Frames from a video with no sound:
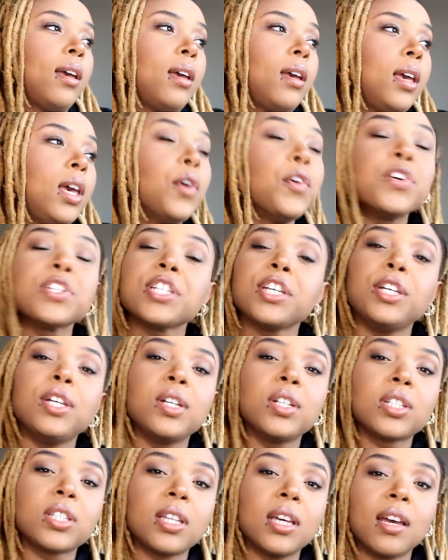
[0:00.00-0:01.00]
It was a
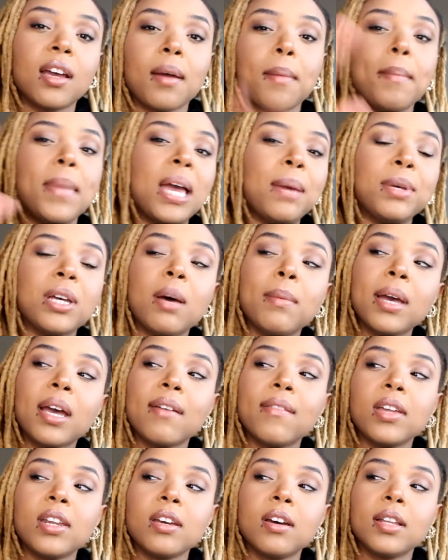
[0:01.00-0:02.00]
huge thing. Maybe I'll make
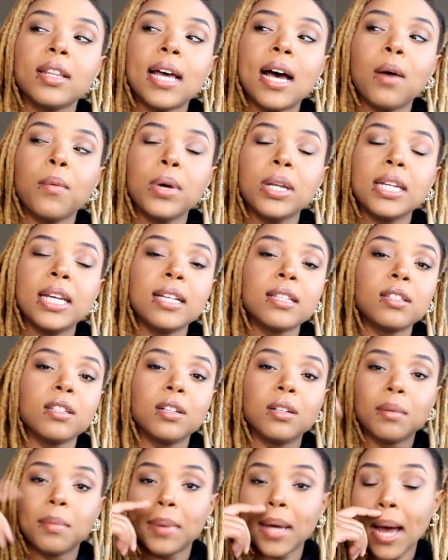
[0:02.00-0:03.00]
a video on that one day
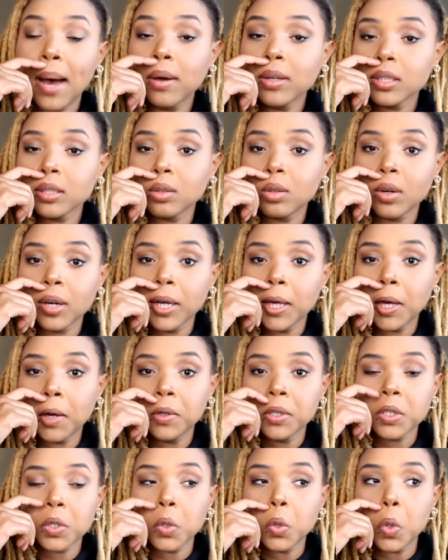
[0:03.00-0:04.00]
too. But I was an Oreo
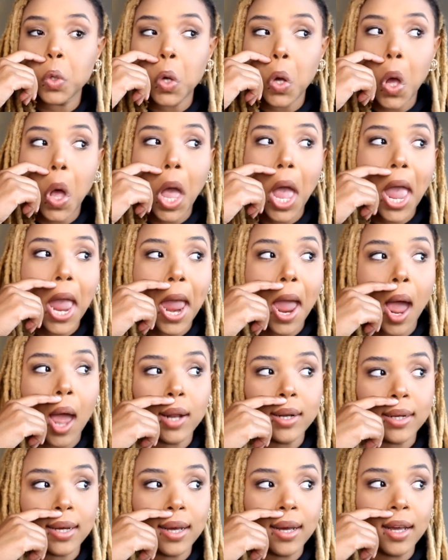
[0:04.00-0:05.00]
in school,
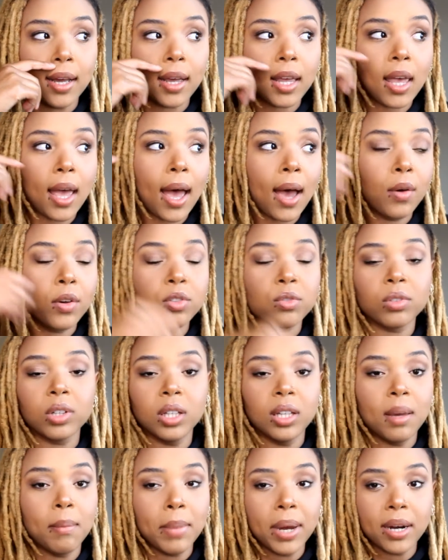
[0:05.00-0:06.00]
and I was
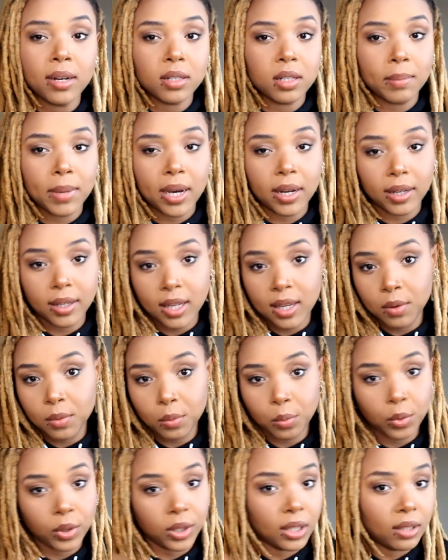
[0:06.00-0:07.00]
really embarrassed about it. It
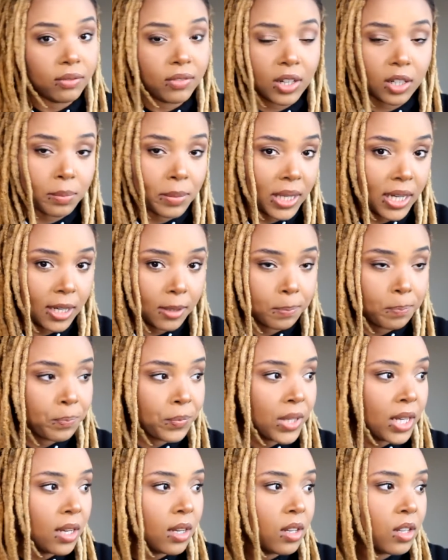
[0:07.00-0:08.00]
really fucked me up.
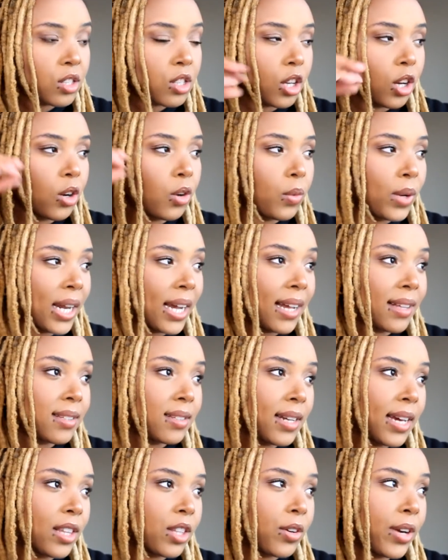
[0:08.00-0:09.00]
So when I got to
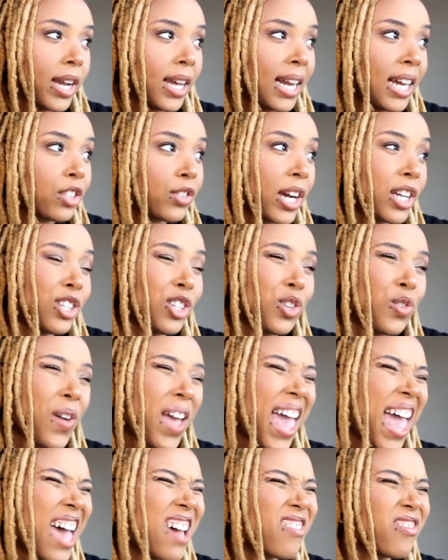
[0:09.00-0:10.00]
9th grade, I tried to do
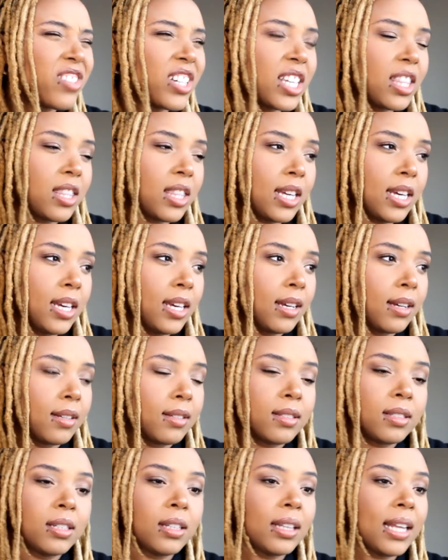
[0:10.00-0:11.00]
everything
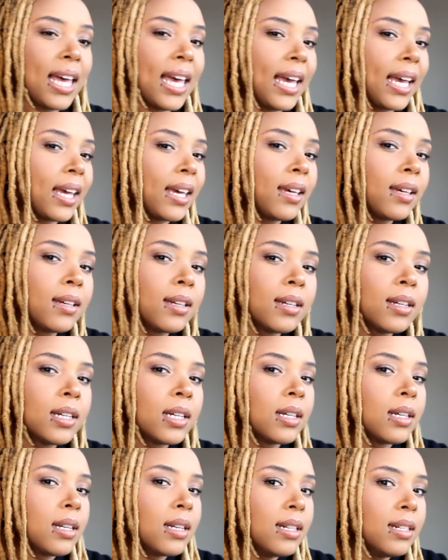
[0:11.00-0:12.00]
to like
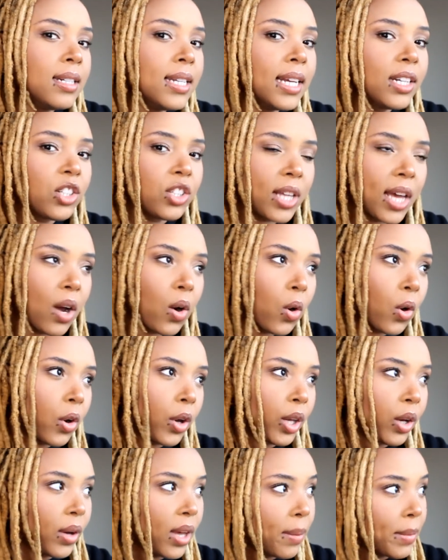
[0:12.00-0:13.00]
ditch that
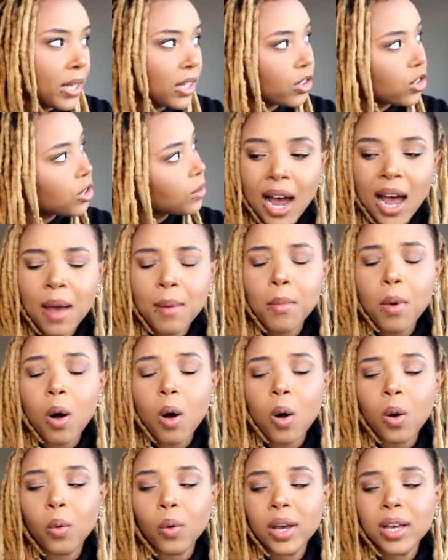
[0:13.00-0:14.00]
Oreo image. I am
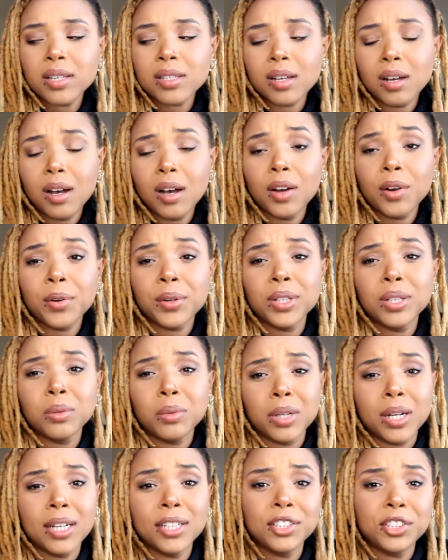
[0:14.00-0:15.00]
always hungry when I